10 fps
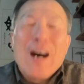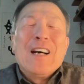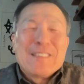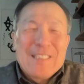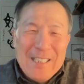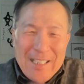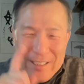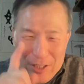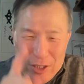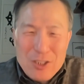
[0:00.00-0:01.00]
fun.
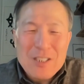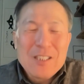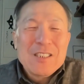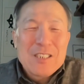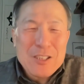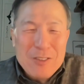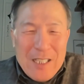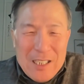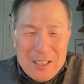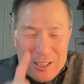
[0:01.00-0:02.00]
Yes.
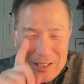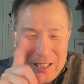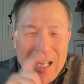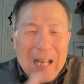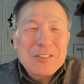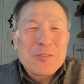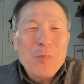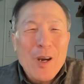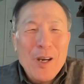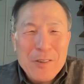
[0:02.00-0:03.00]
Strategies,
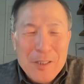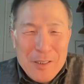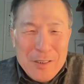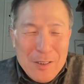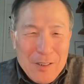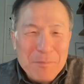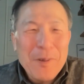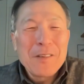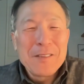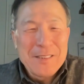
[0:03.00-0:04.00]
outsmart your
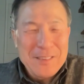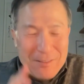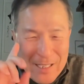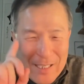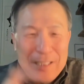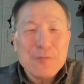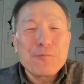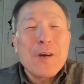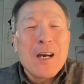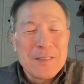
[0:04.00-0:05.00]
opponents, right? That's
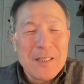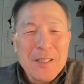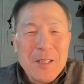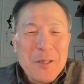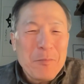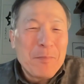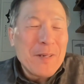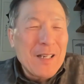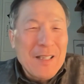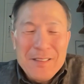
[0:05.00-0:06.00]
fun.
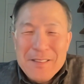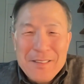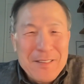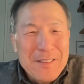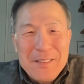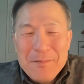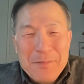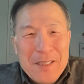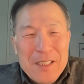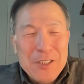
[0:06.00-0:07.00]
But
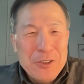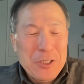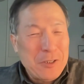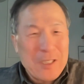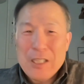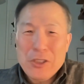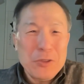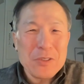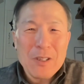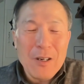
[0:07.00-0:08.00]
you can
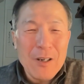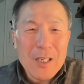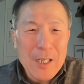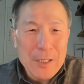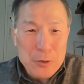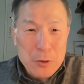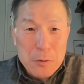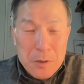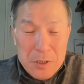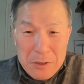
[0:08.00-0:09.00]
use all kind of
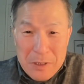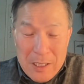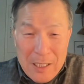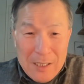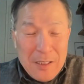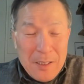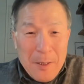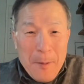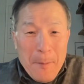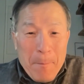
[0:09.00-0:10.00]
tools you can
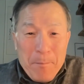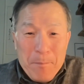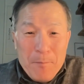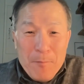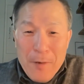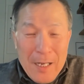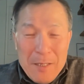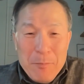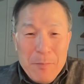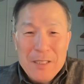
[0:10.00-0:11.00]

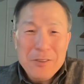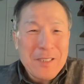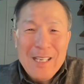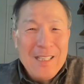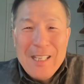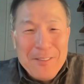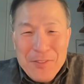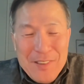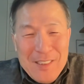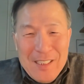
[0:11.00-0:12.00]
find, but you can't
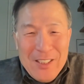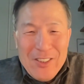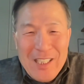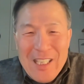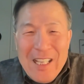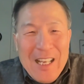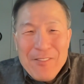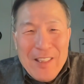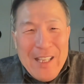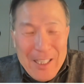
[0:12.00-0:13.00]
have
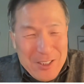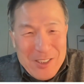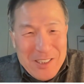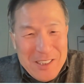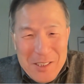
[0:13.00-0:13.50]
the actual